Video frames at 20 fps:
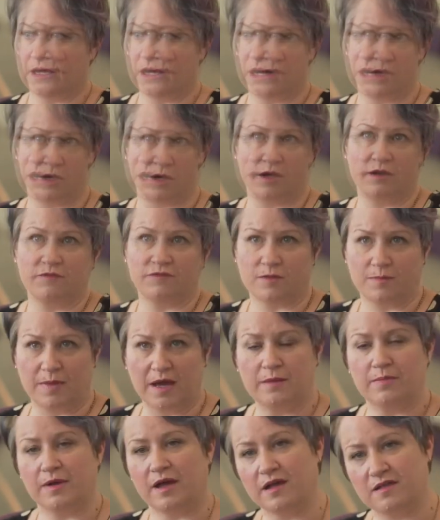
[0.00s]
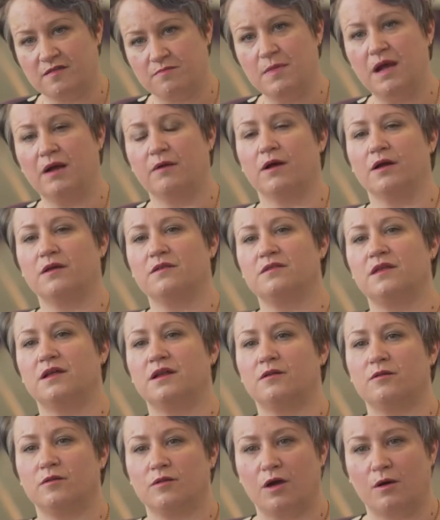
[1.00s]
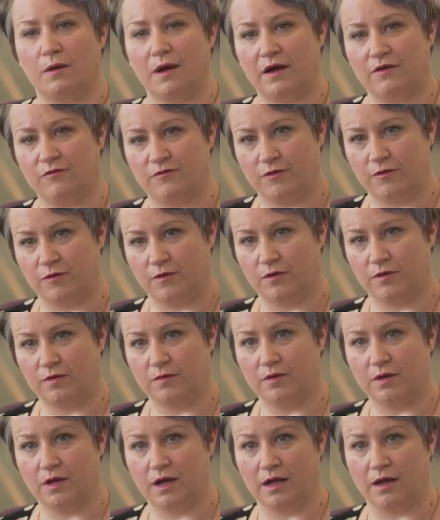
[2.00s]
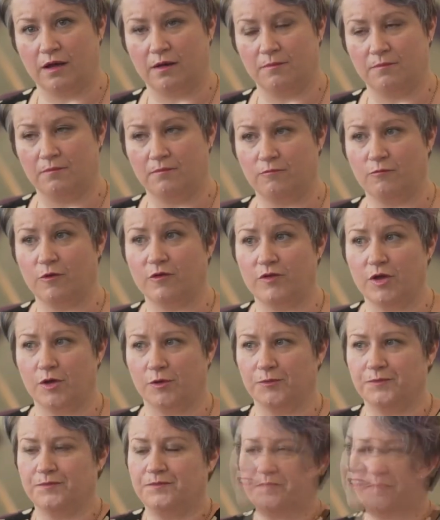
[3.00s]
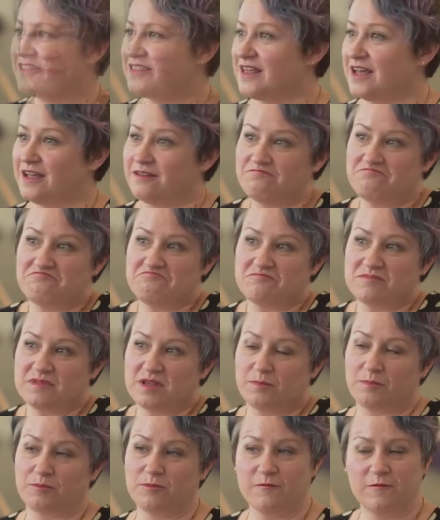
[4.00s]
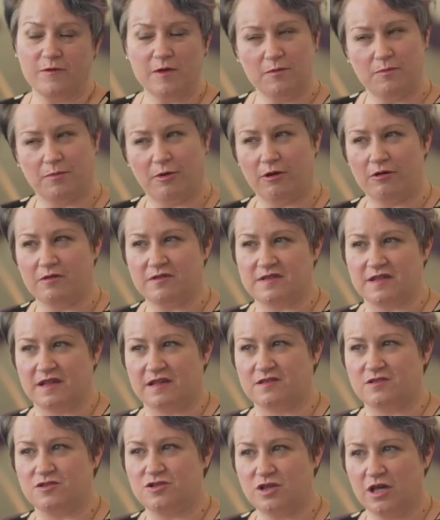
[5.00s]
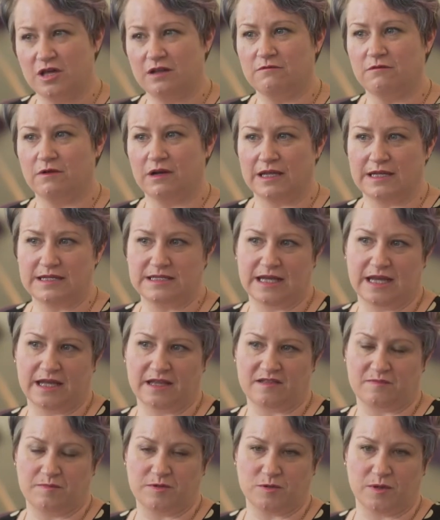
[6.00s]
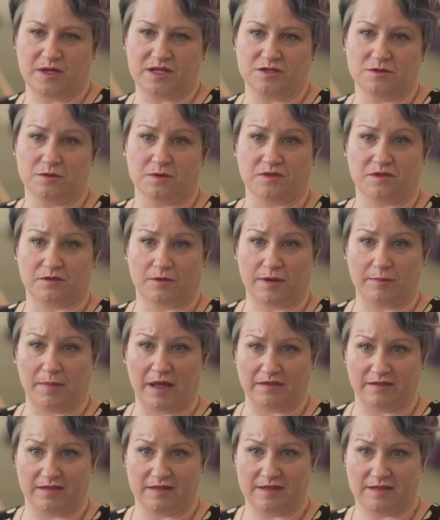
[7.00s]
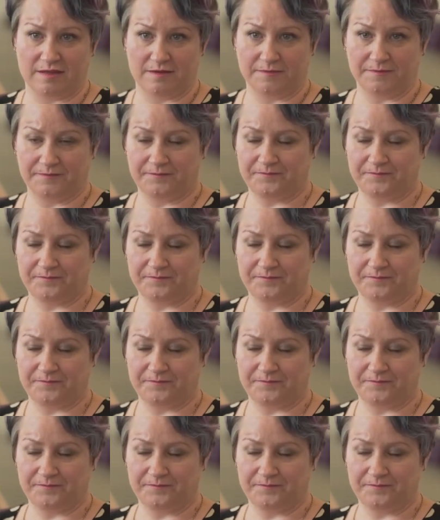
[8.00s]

If the paper has merit, then it'll go out for review. Then the review process generally takes between 2 and 3 months